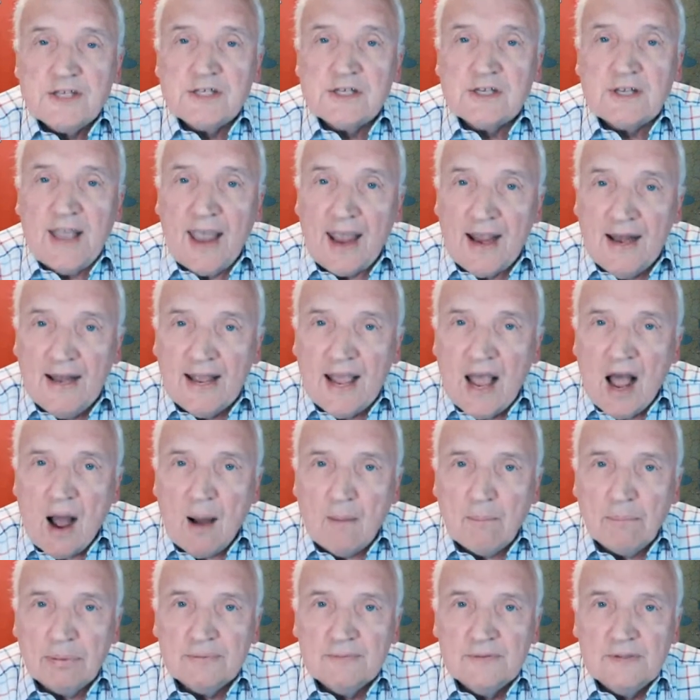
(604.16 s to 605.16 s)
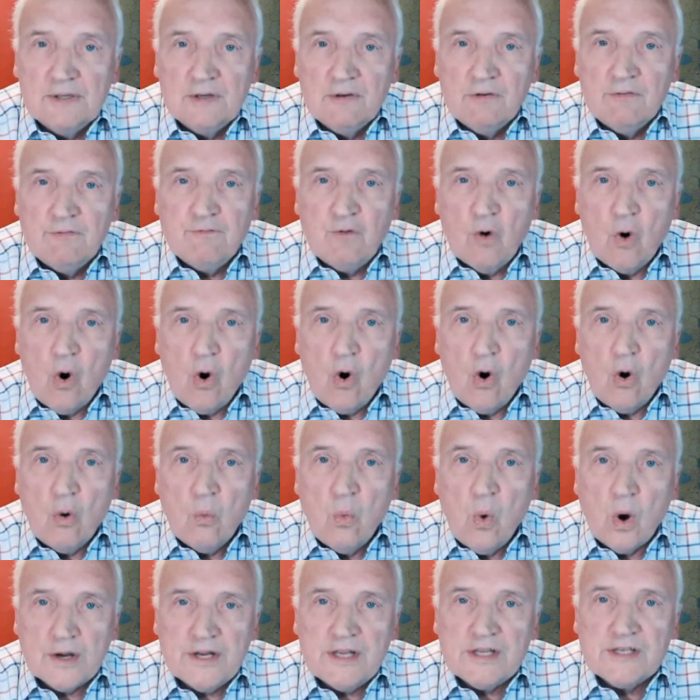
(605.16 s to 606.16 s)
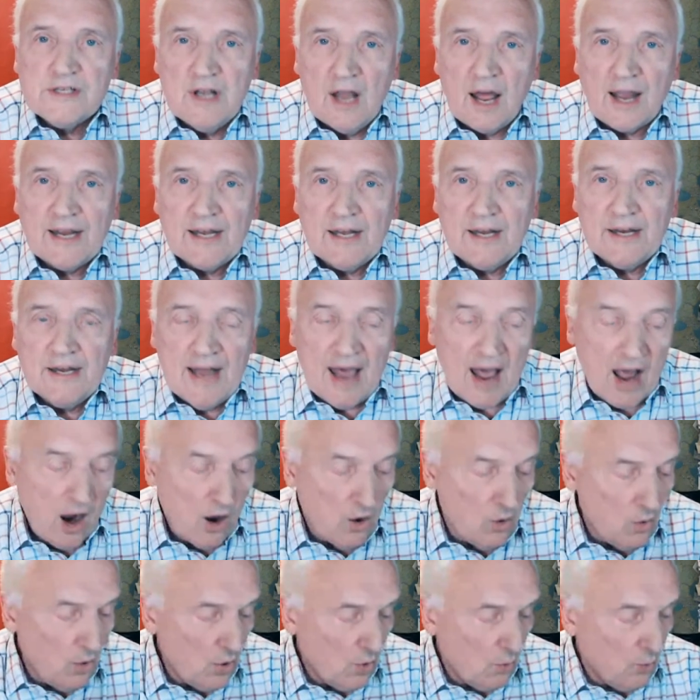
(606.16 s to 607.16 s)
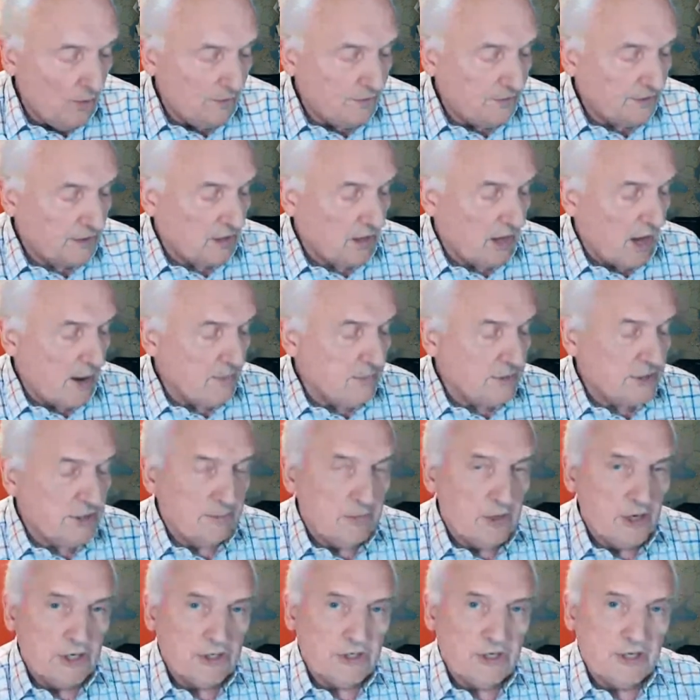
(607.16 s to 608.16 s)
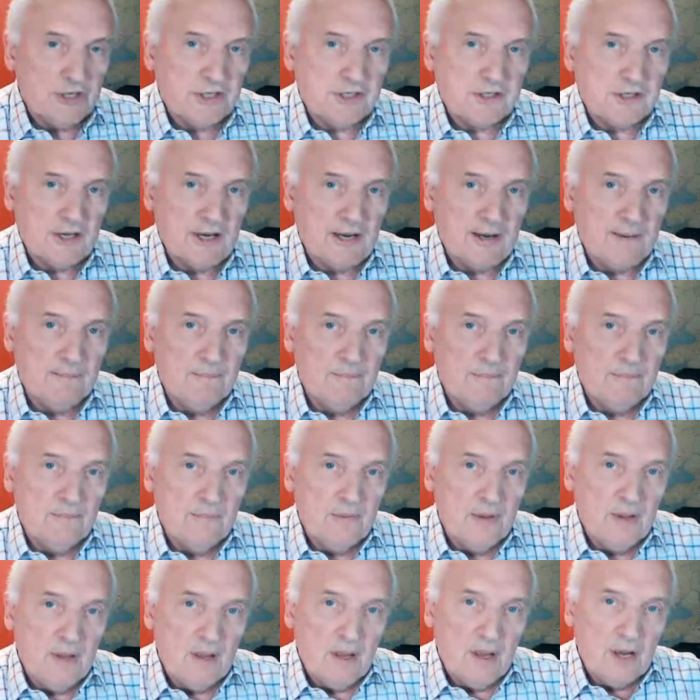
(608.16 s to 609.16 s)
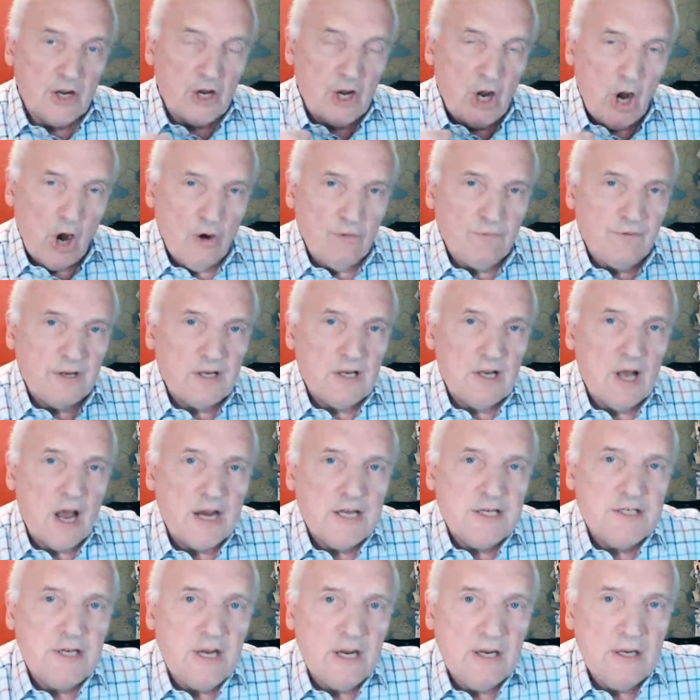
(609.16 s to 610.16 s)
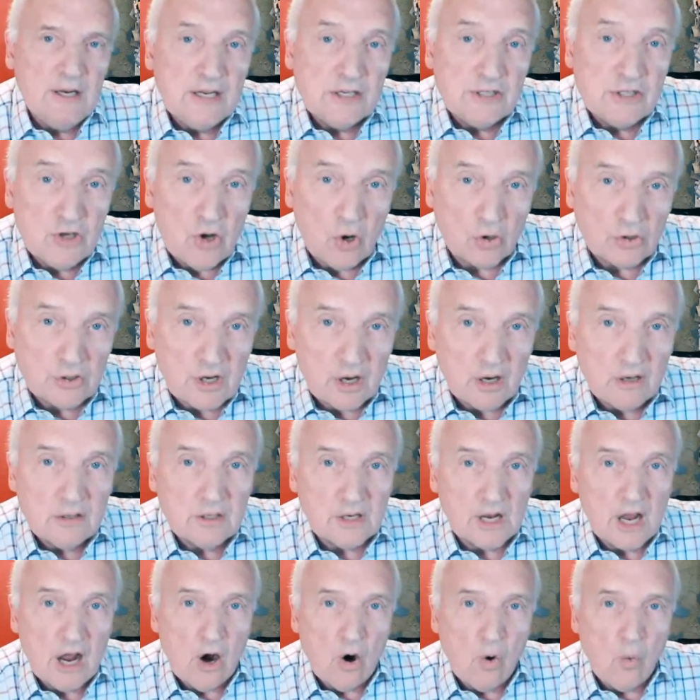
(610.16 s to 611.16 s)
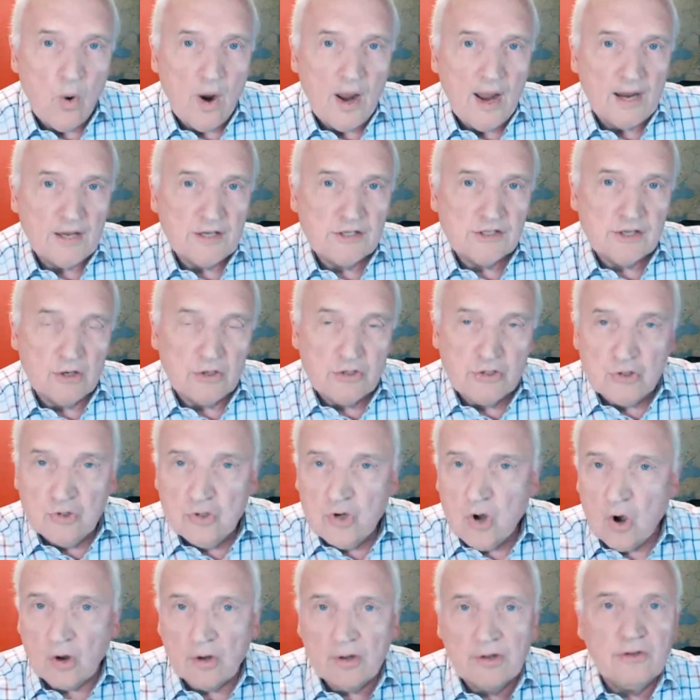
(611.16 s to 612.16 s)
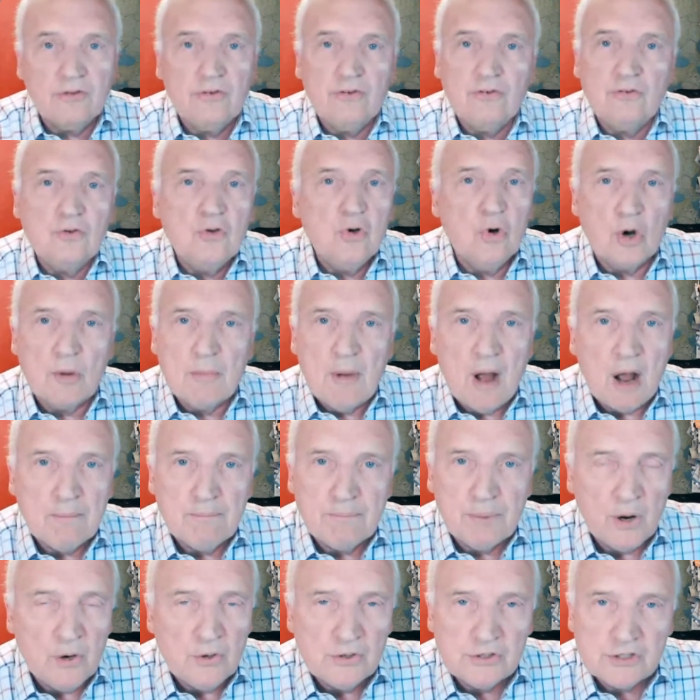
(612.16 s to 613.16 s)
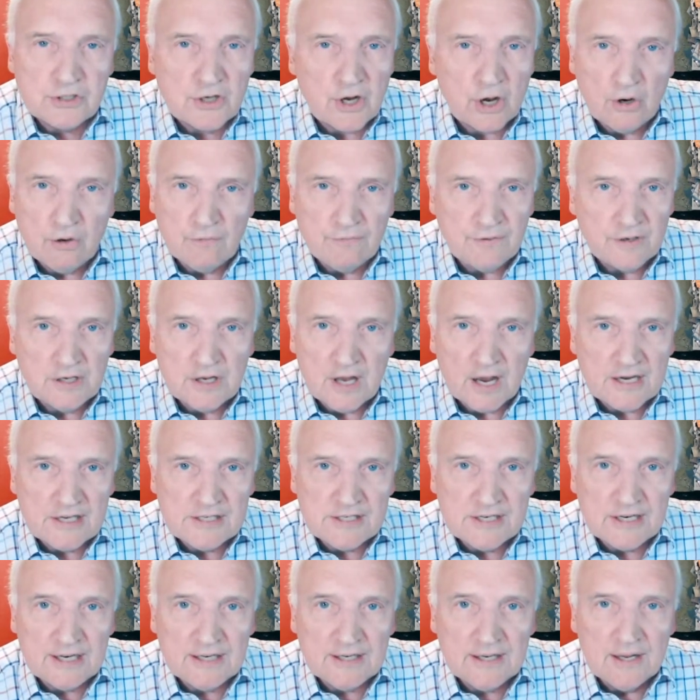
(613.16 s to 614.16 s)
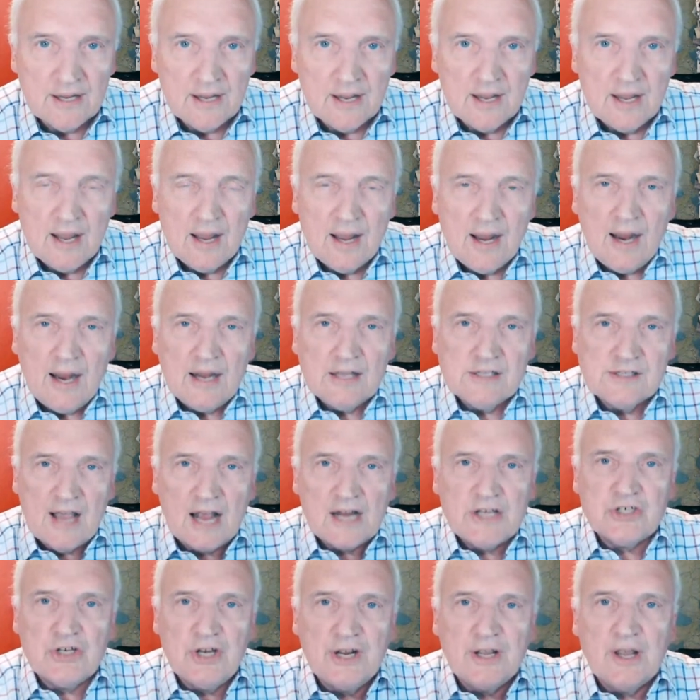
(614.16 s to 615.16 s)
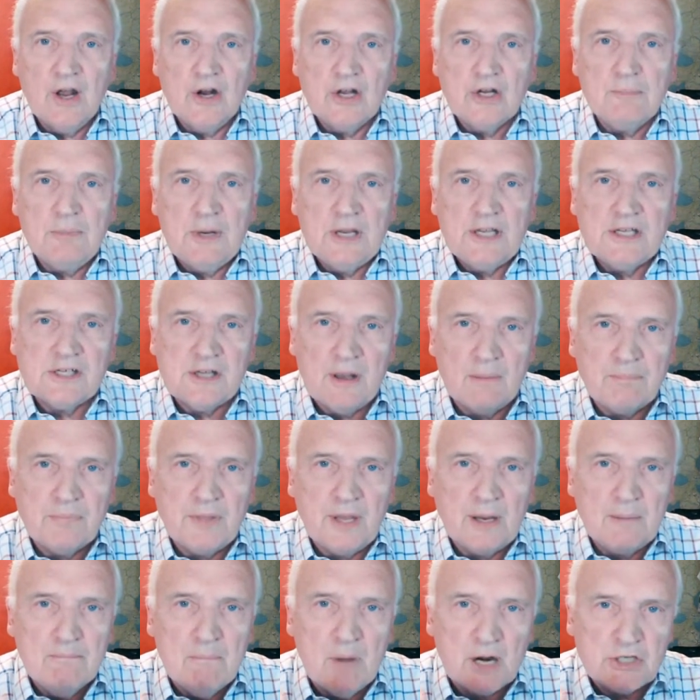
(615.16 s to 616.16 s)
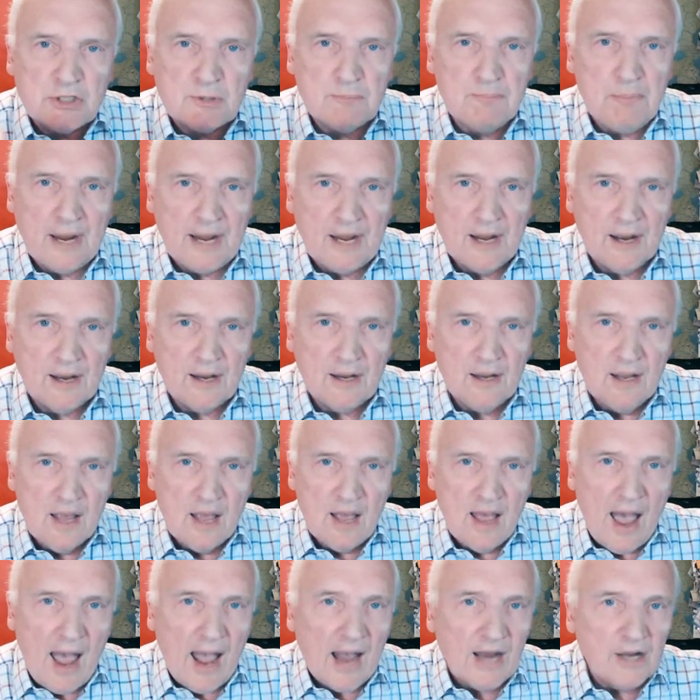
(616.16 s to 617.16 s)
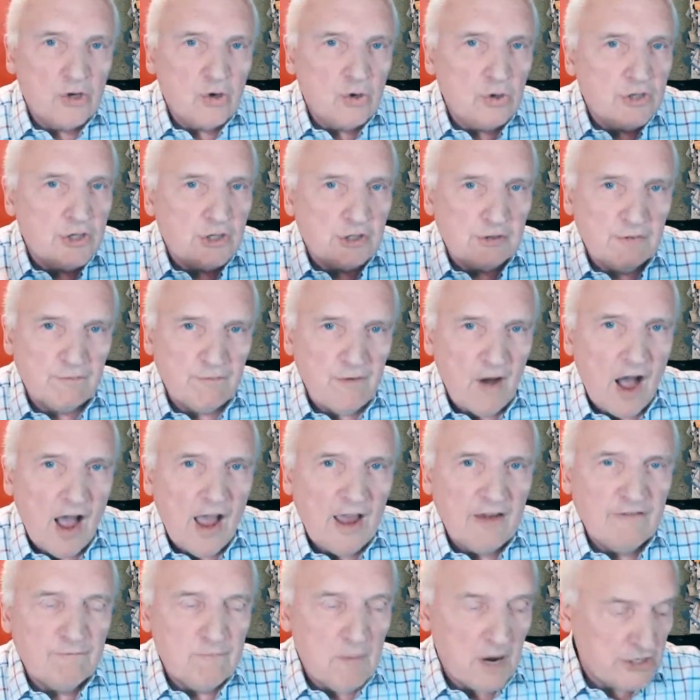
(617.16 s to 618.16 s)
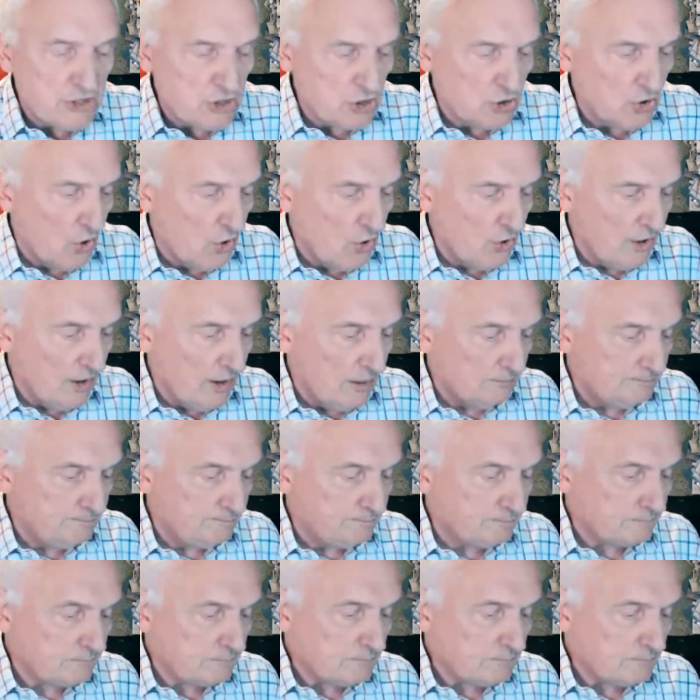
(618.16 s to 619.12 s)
a scaling up for what is likely now with the climate emergency. COVID-19 is not going to go away. So do not talk about post-COVID-19. It's actually going to be something much bigger and could survive much longer.